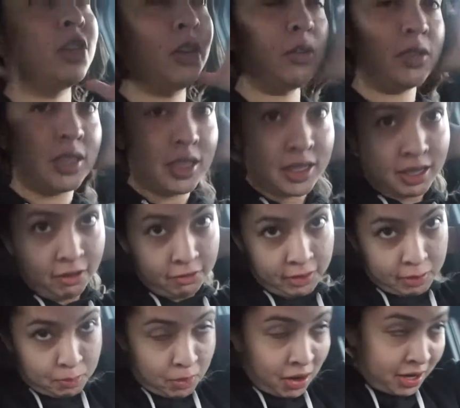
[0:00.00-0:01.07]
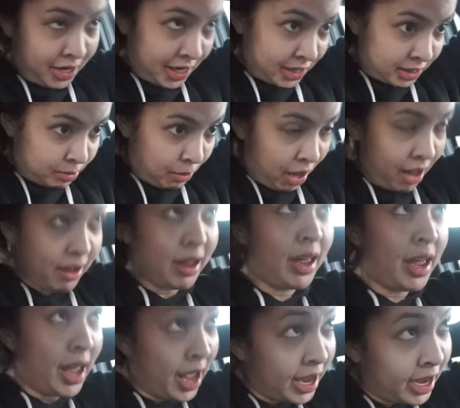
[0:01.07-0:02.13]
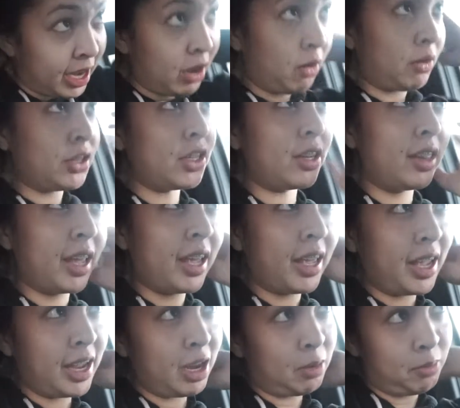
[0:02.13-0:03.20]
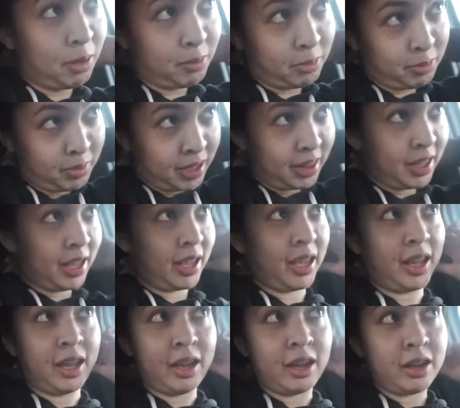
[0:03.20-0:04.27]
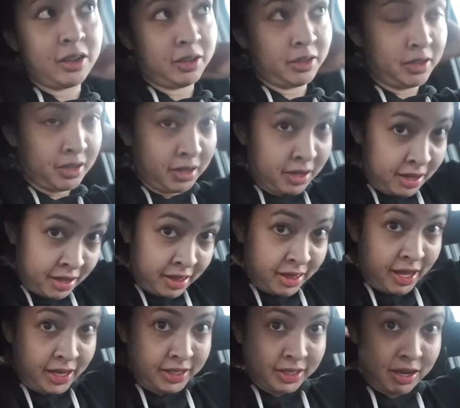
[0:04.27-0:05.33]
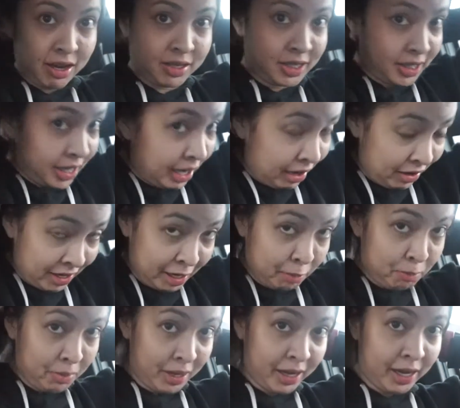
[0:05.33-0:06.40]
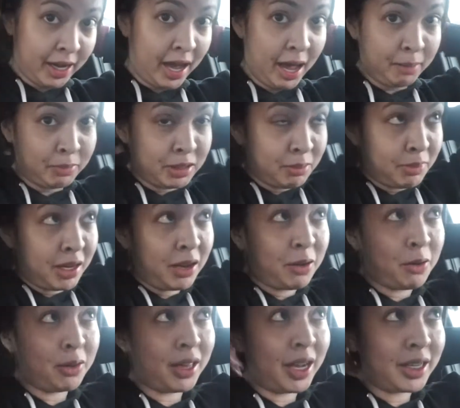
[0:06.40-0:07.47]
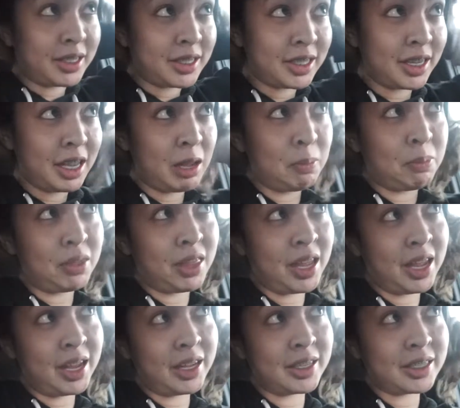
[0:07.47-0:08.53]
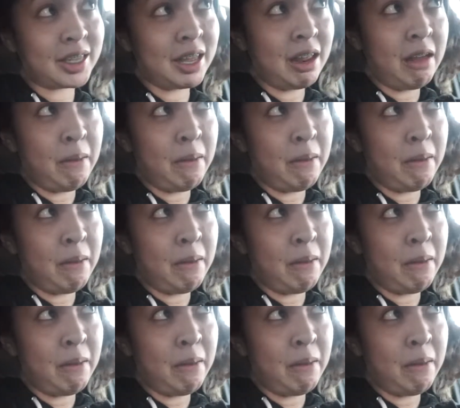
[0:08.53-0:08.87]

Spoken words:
chose a different parking spot. And I know what you're thinking. You're probably thinking, that's not scary, but I'm somebody who likes to keep things